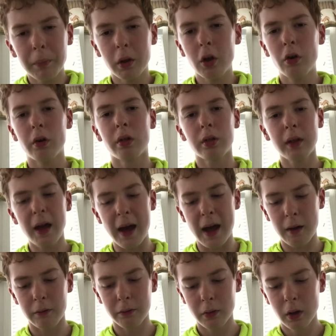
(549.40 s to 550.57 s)
below the
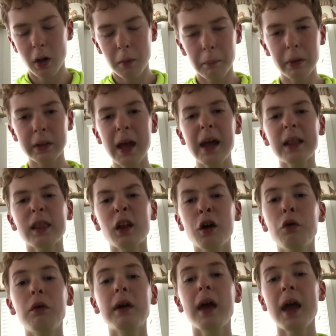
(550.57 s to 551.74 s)
staff, but that's
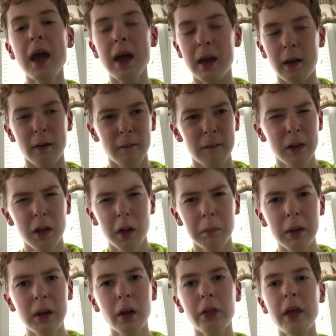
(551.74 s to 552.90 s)
okay,
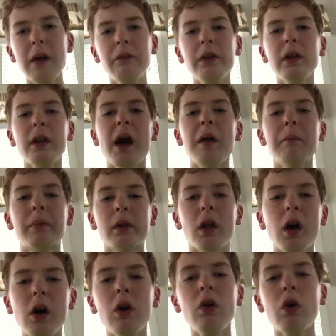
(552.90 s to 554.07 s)
because every line
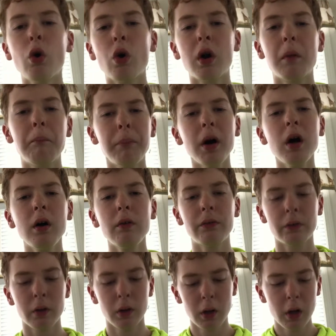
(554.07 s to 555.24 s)
below or
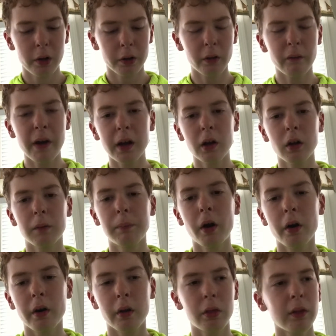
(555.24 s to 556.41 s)
above the regular
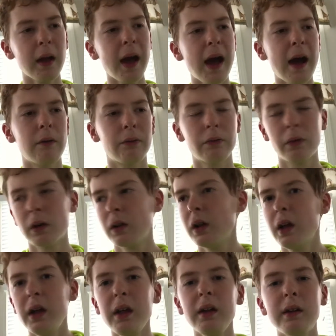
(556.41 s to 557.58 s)
part of the staff
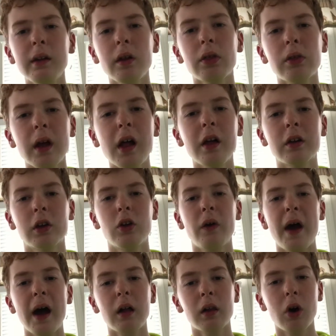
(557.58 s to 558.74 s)
is just telling you
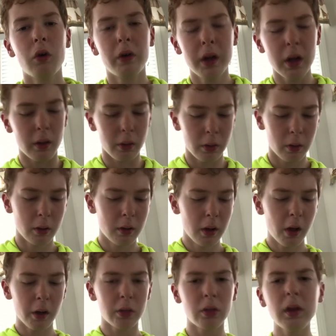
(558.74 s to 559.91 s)
how low it is.
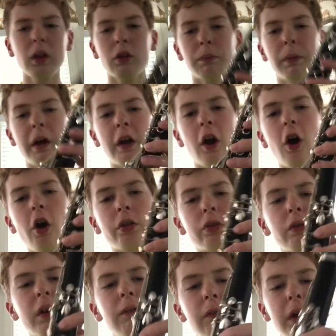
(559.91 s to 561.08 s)
A C is played all
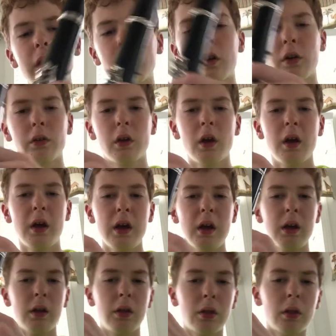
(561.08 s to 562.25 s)
3 fingers
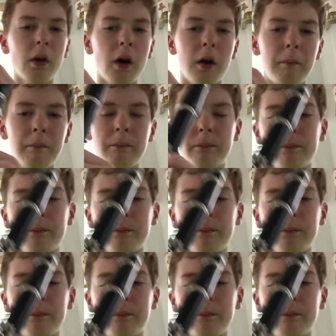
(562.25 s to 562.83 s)
in thumb.